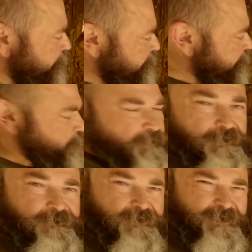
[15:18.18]
this kind
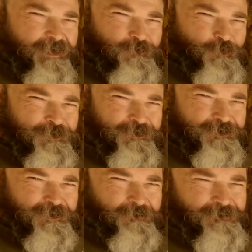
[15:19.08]
of sapwood at the
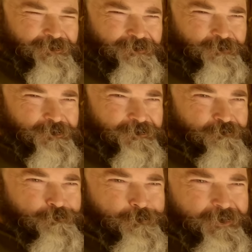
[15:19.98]
top's a little bit
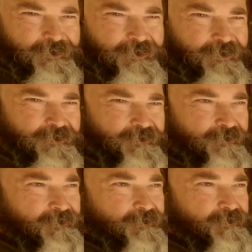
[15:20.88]
pithy.
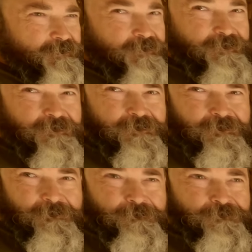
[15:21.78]

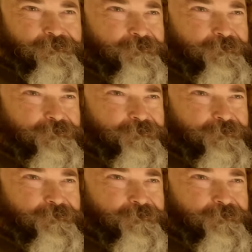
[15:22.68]
Um,